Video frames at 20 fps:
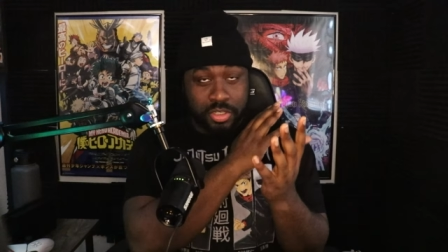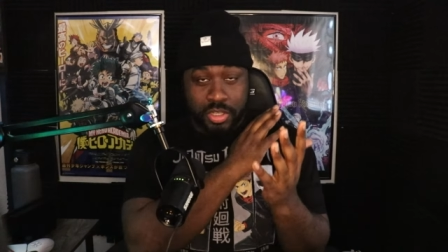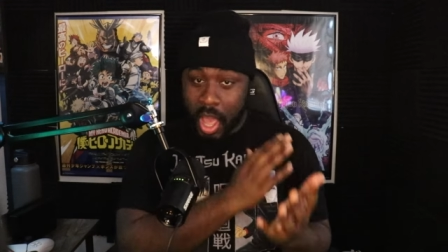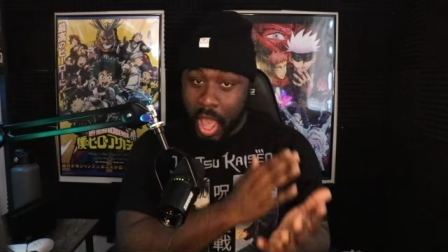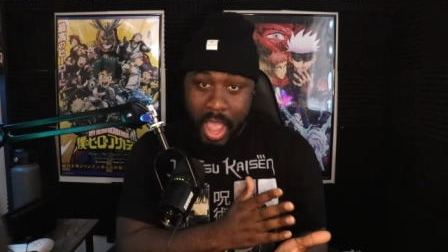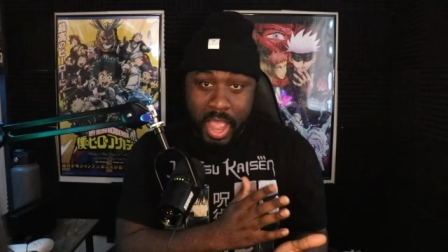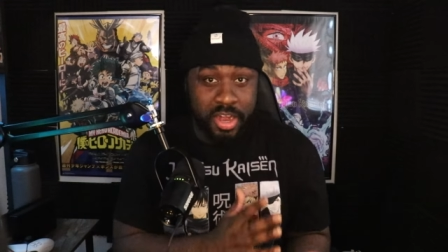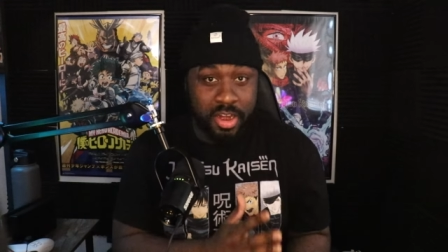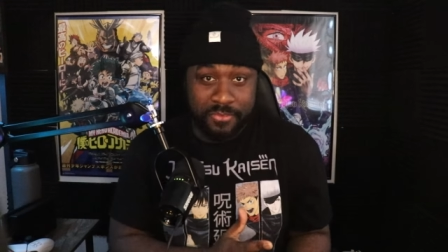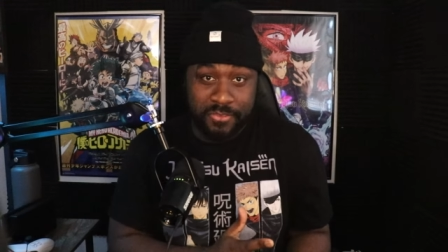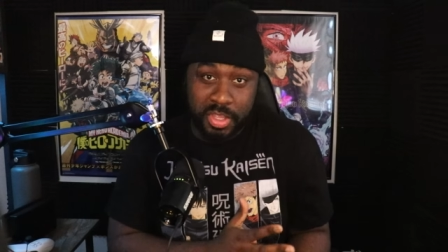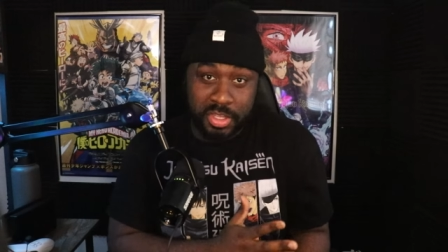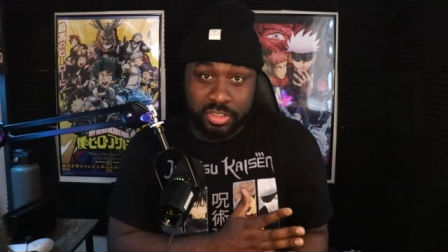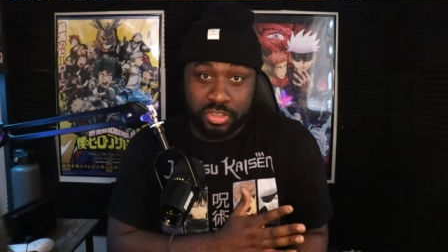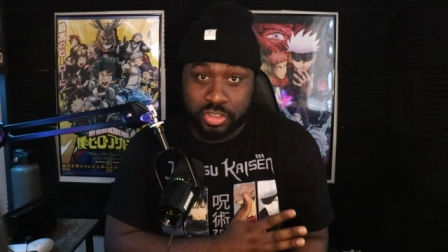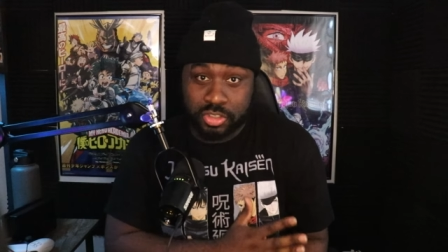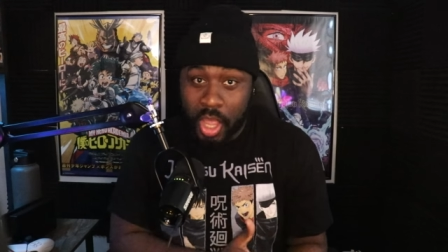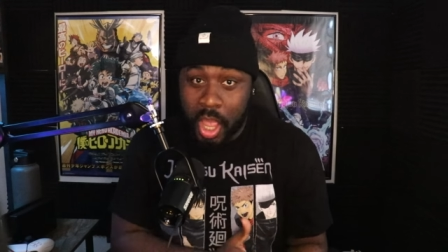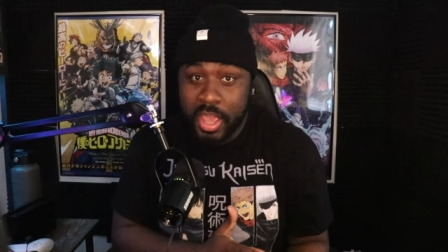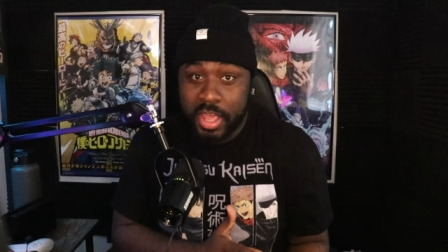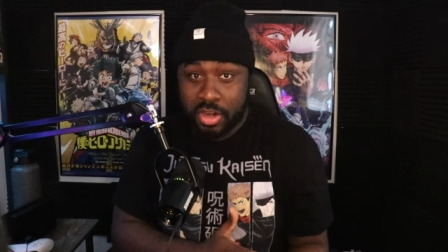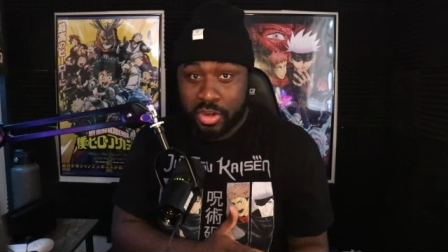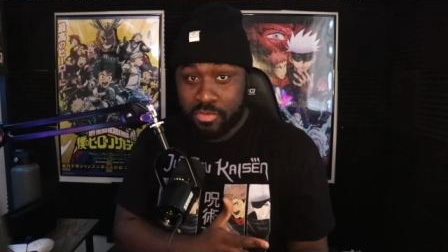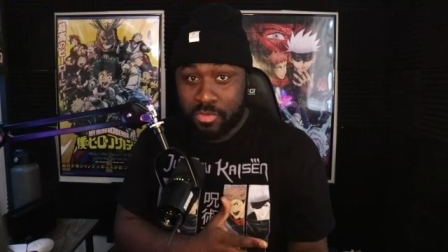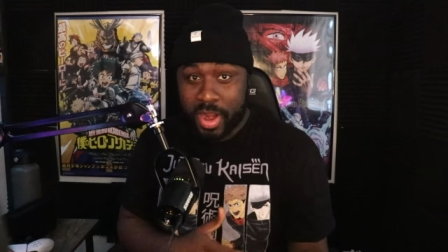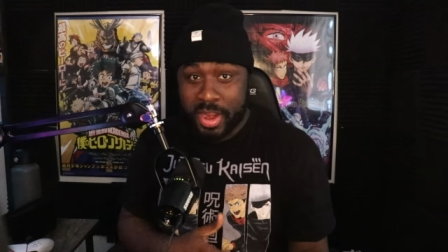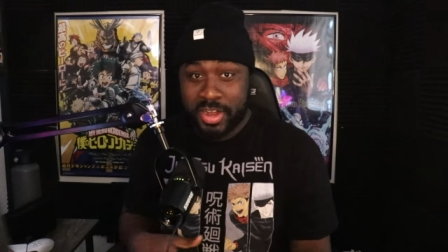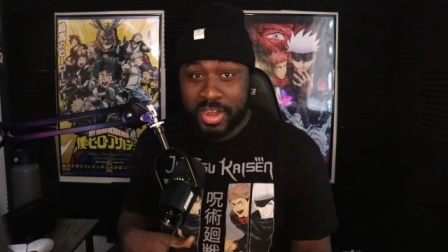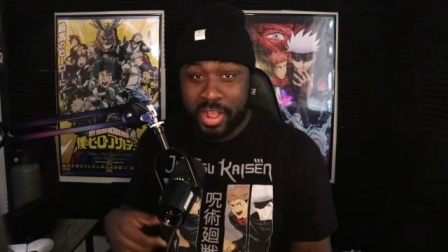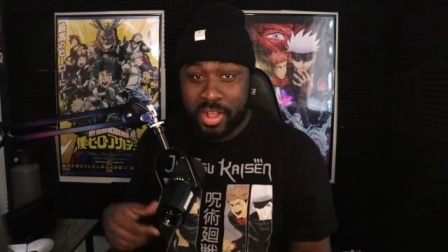I'm kind of
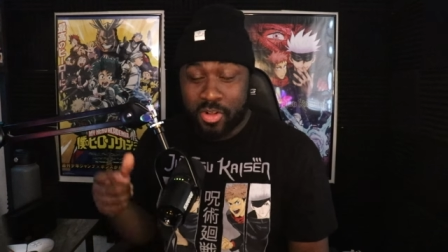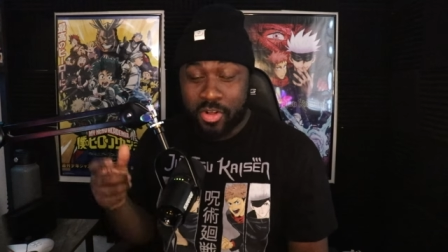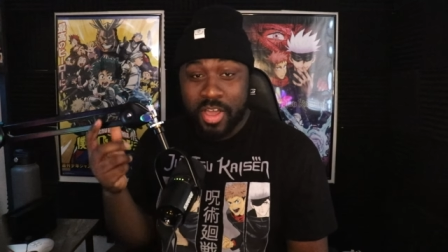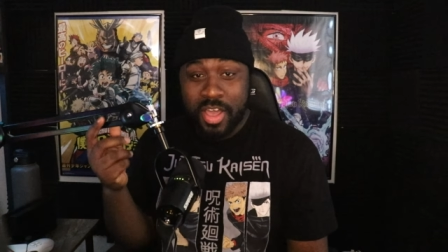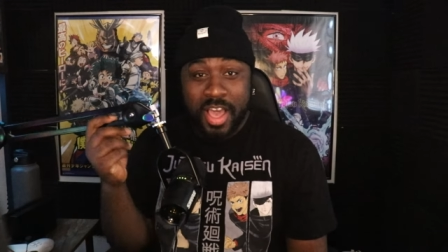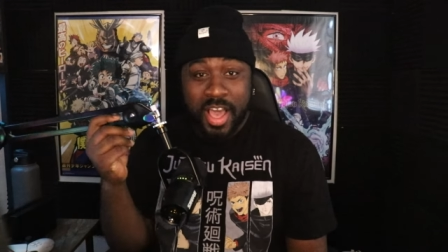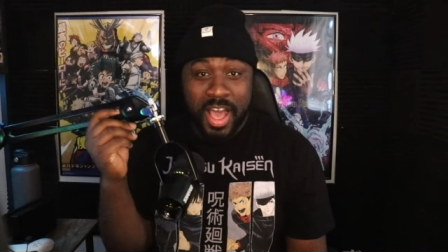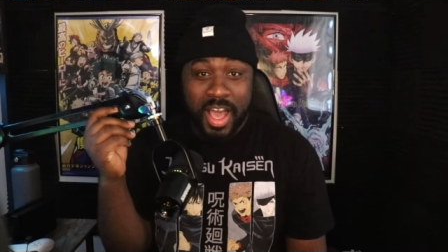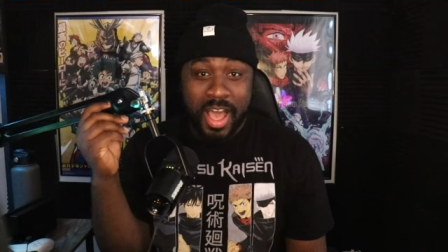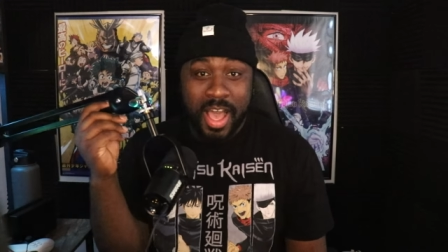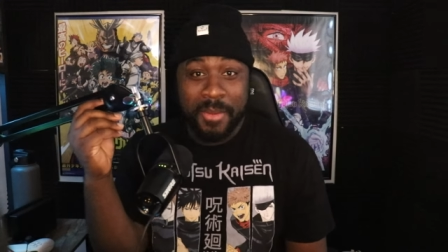excited right now.